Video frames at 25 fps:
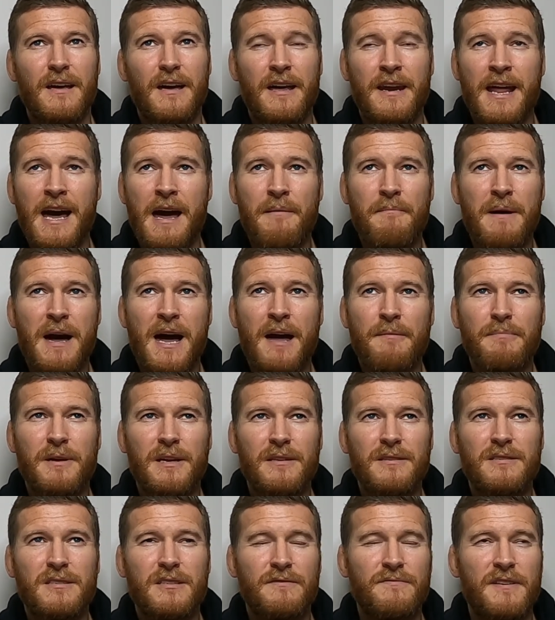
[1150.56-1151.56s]
and I'm
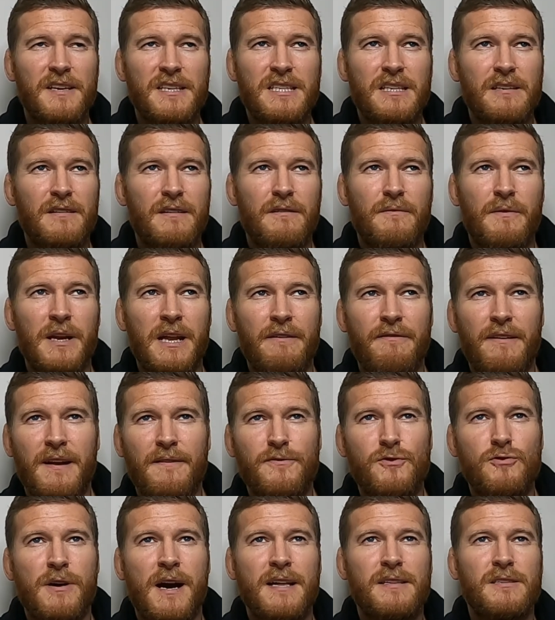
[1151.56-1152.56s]
guilty of this whenever
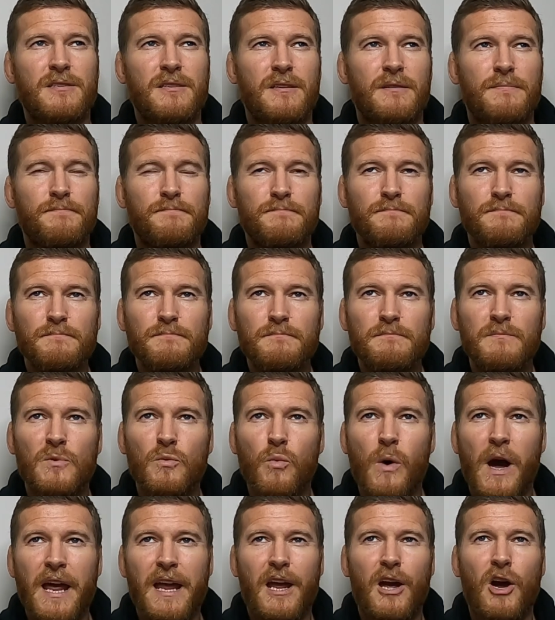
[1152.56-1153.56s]
I've tried to
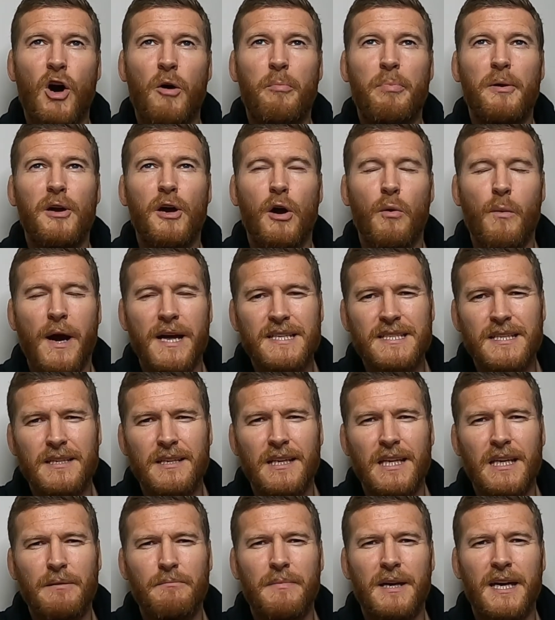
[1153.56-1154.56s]
write copy or write
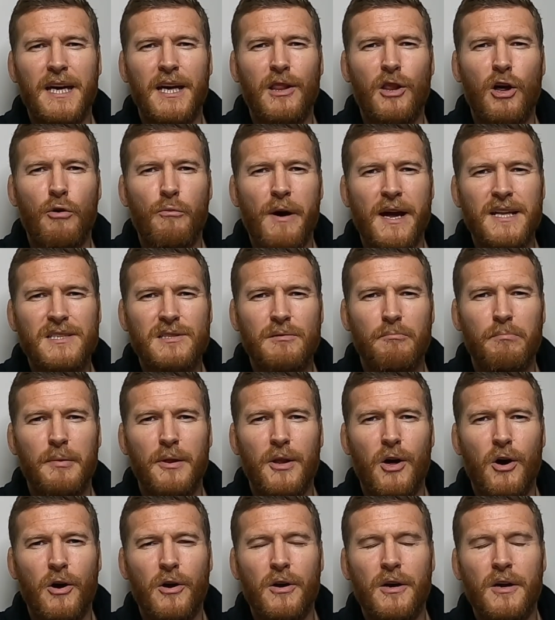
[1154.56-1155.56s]
an email or write a
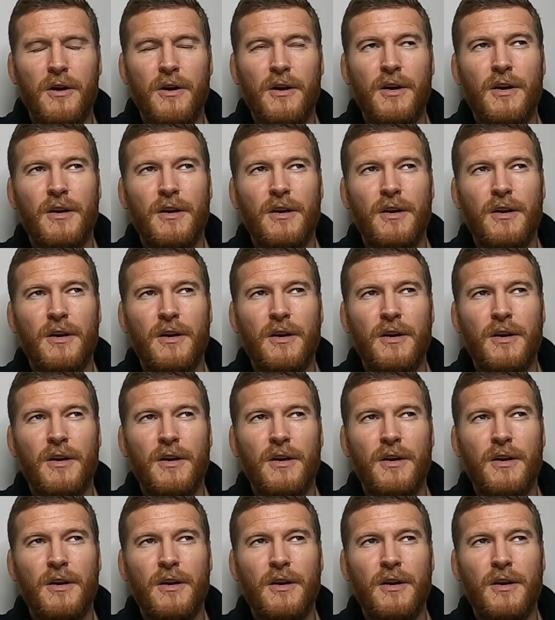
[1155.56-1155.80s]
blog,